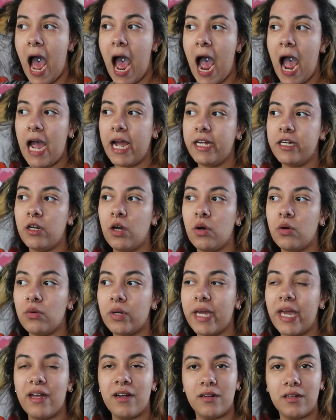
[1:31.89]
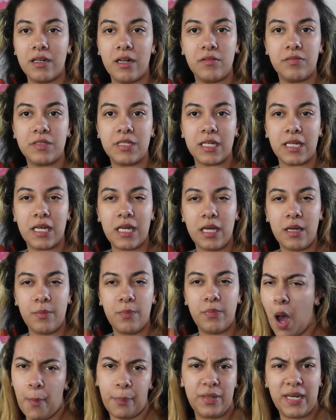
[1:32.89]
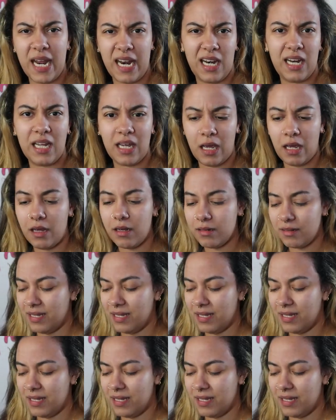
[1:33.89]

i don't care enough to keep updating it